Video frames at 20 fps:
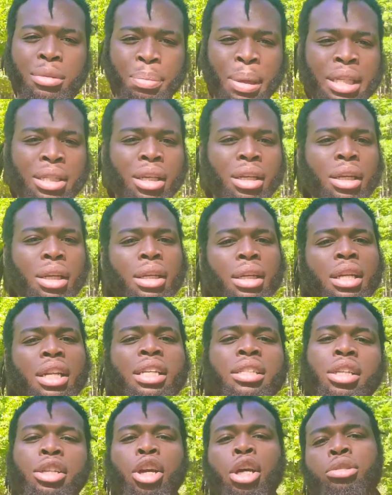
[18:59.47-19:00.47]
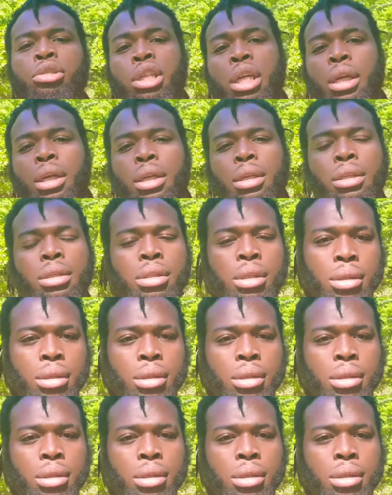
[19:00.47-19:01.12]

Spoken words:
basically a list of your genes.